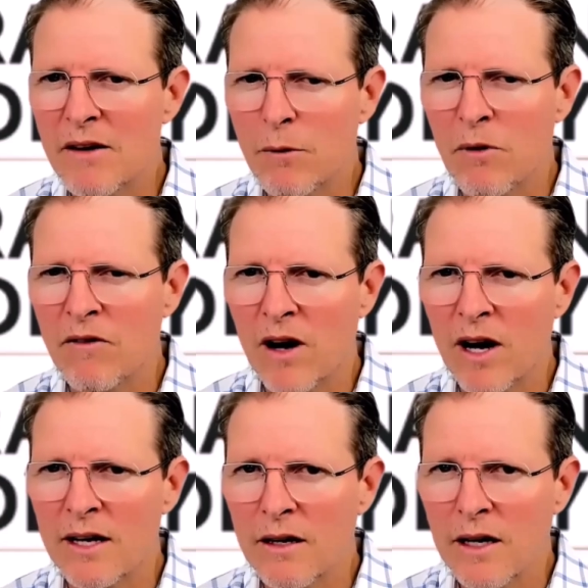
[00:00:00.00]
for
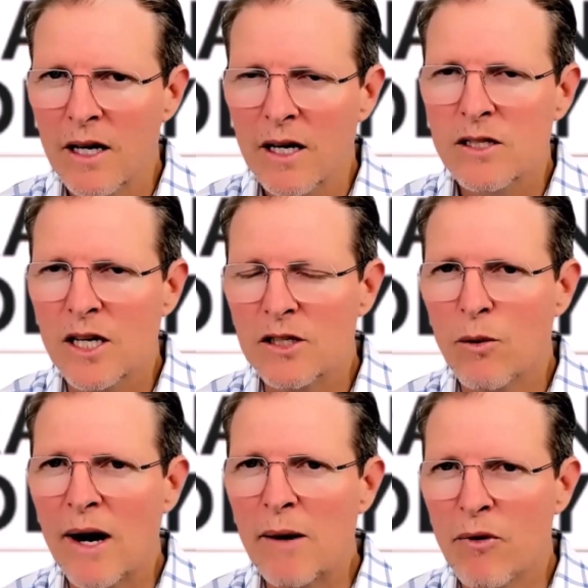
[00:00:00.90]
providing such
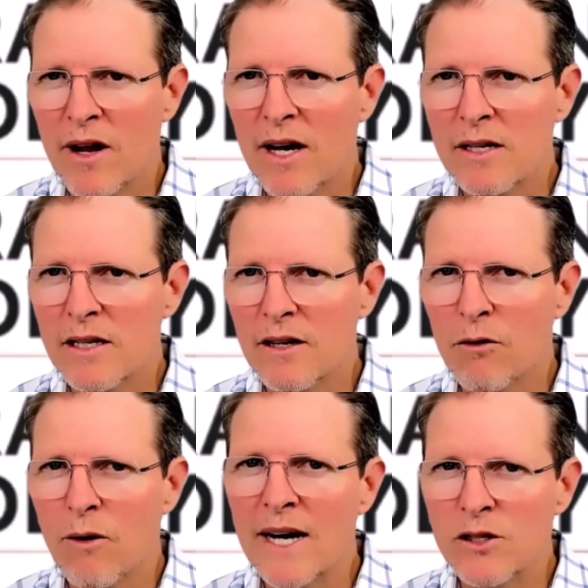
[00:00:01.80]
great products and a
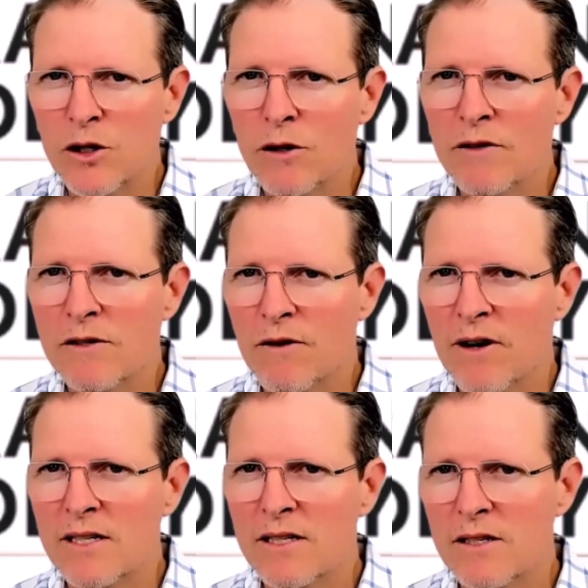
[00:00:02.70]
great service for
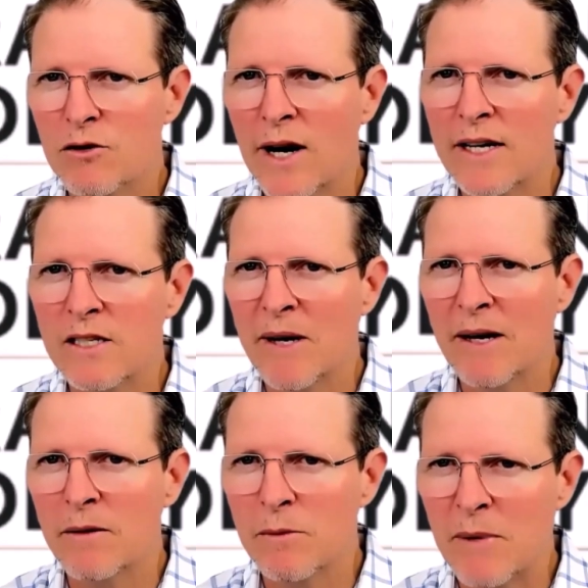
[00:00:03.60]
us traders to be
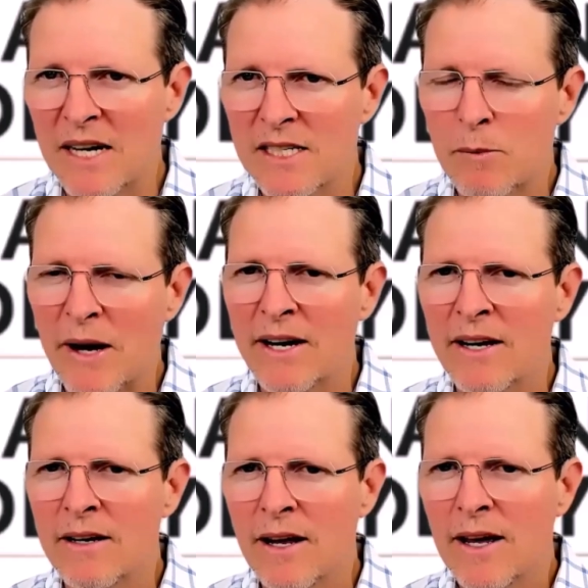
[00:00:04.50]
able to participate
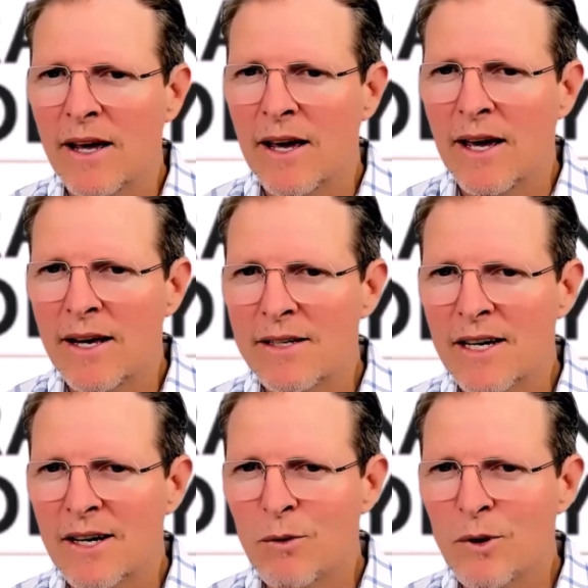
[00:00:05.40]
in. And
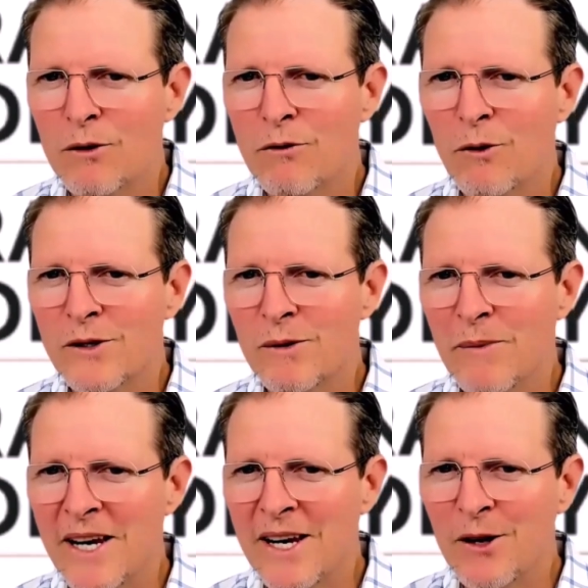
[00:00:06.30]
we look forward to
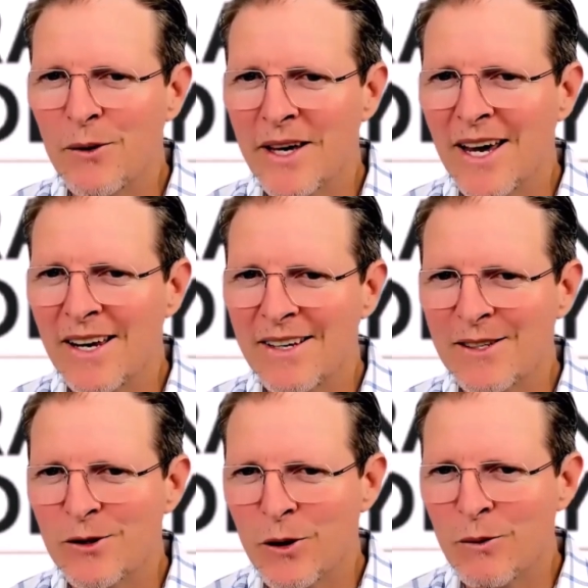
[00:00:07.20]
meeting you again
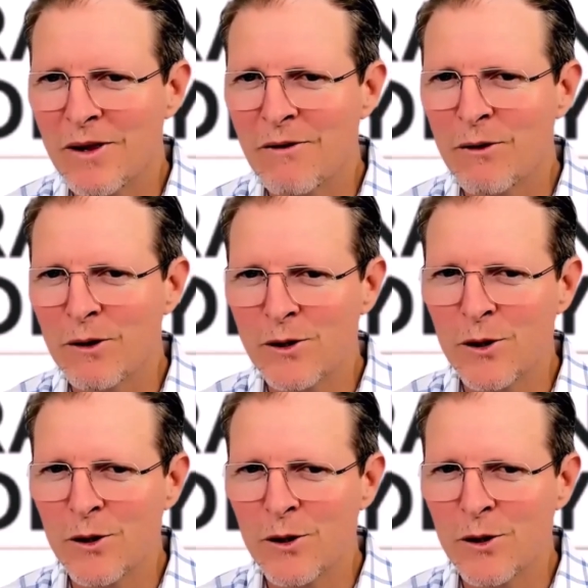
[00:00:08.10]
and talking with you real
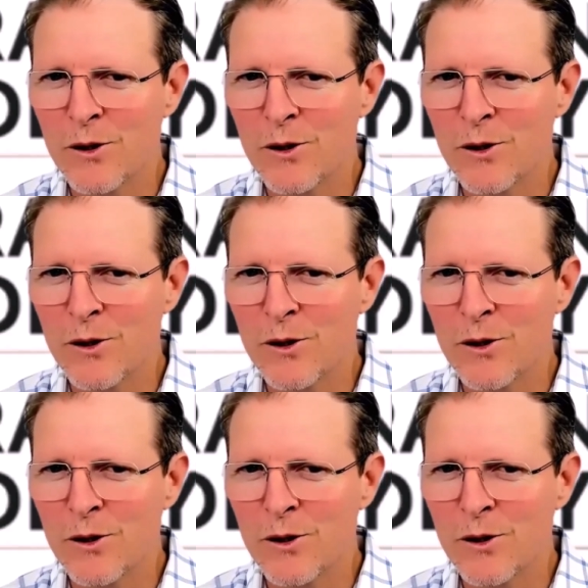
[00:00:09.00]
soon.